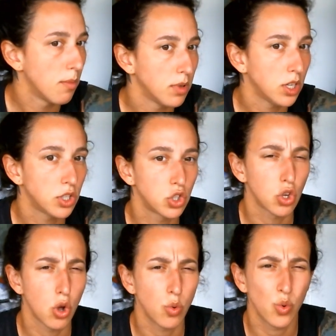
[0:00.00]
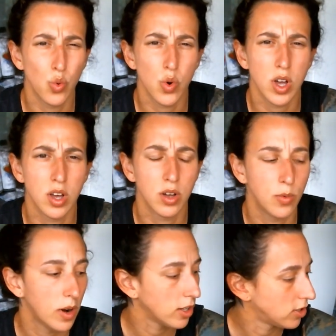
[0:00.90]
So
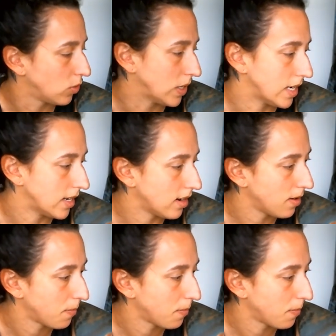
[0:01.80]
what else do we need?